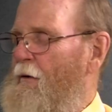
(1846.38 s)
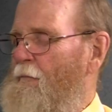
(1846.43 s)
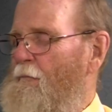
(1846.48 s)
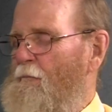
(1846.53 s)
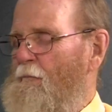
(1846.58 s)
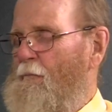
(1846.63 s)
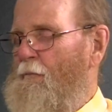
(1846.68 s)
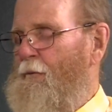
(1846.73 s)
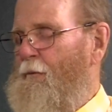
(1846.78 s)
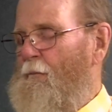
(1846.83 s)
uh,
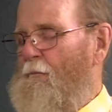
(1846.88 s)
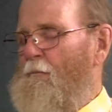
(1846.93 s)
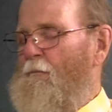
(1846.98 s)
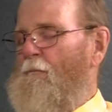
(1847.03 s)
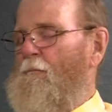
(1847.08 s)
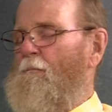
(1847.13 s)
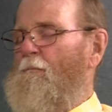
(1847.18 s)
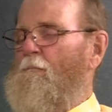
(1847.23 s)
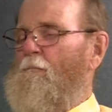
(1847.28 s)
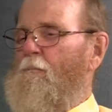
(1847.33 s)

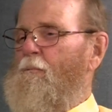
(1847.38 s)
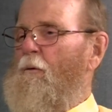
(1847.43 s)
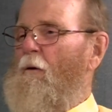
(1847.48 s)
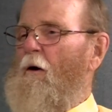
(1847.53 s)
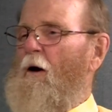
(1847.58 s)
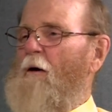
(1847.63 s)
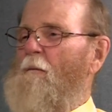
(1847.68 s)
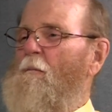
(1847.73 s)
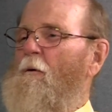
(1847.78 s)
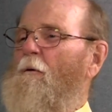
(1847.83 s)

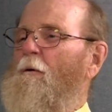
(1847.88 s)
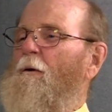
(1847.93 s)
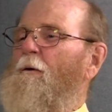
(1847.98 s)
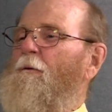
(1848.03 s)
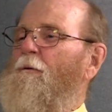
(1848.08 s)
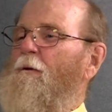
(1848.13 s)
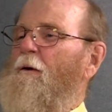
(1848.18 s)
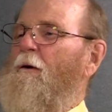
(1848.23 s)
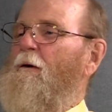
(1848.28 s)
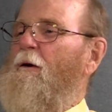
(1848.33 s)
primary
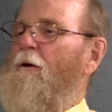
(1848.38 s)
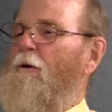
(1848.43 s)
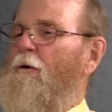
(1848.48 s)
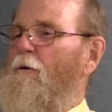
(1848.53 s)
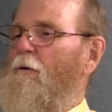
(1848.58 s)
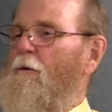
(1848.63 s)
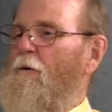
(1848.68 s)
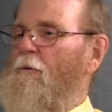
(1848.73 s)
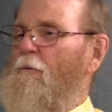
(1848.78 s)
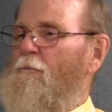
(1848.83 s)
thing that
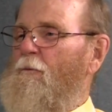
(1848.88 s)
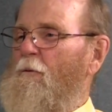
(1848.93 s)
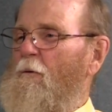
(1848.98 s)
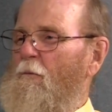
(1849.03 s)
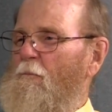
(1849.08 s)
you're